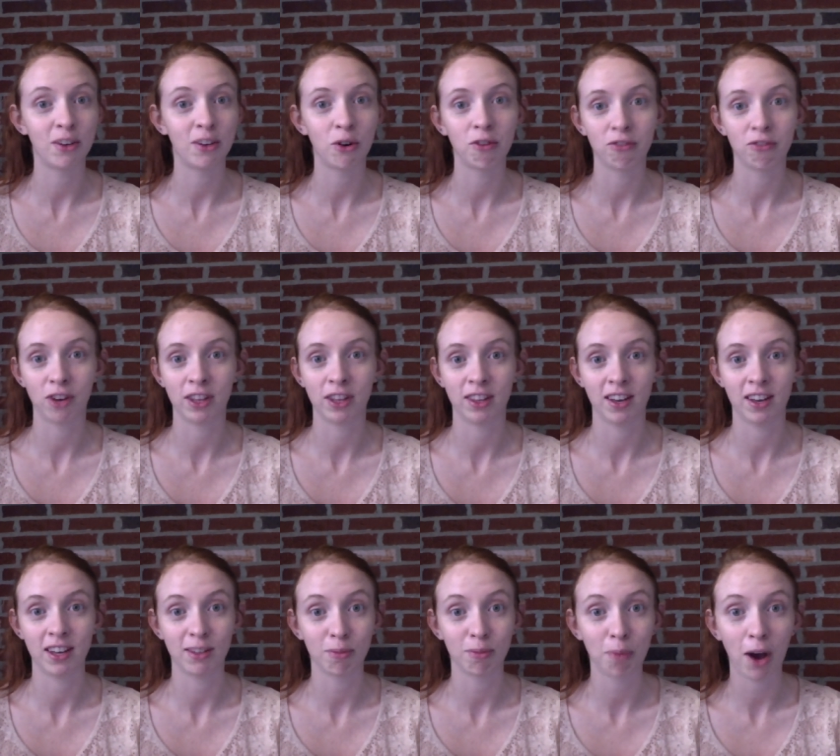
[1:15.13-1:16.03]

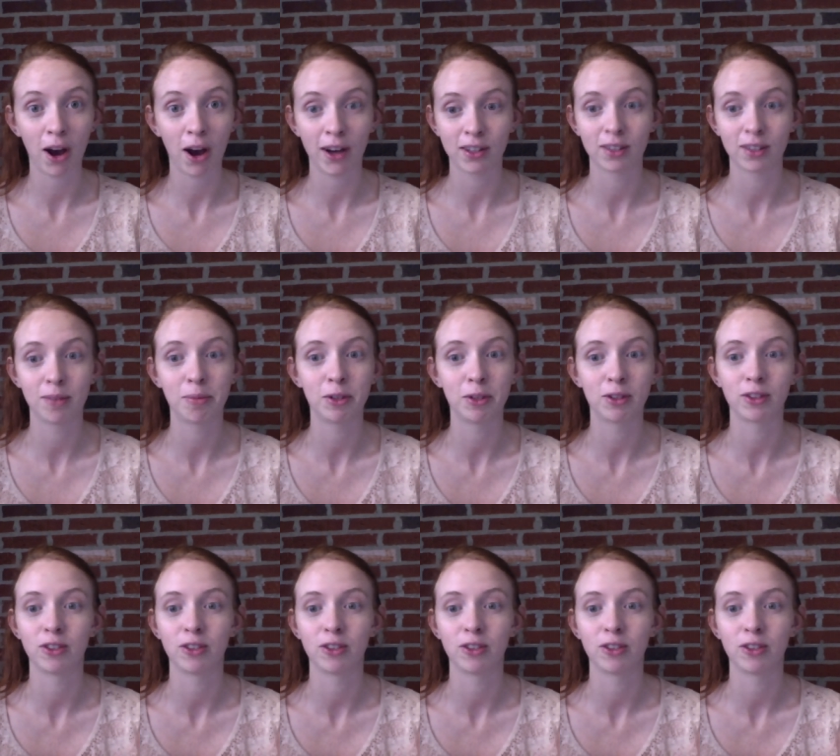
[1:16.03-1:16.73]
eco-friendly as possible,